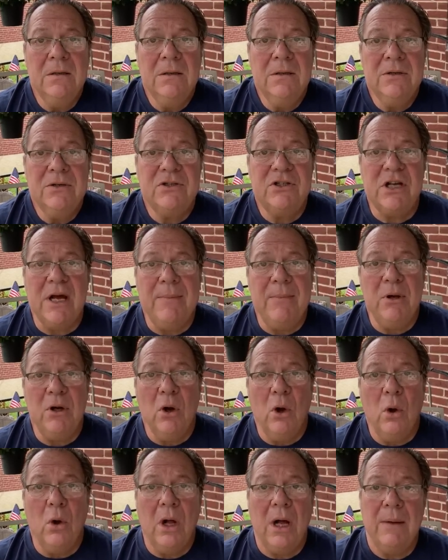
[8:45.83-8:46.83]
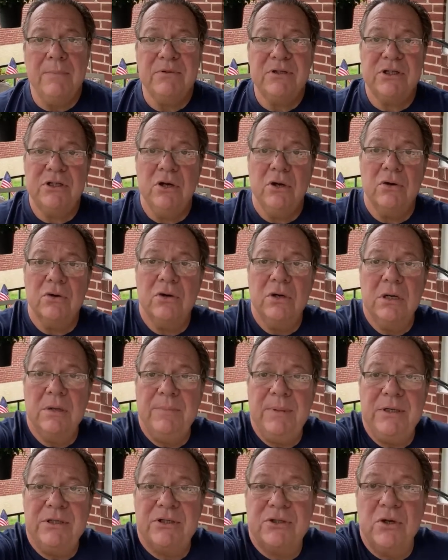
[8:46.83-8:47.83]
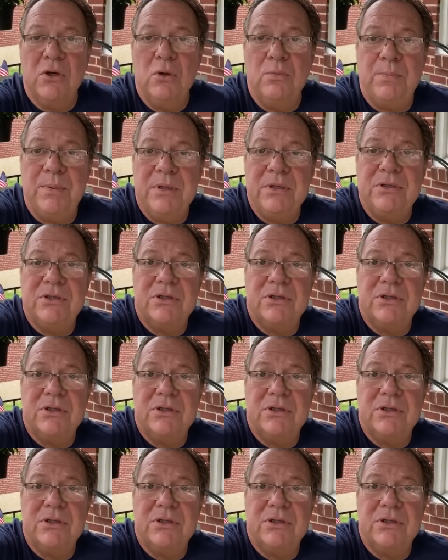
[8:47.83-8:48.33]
Seminole, I'm still going to be stupid,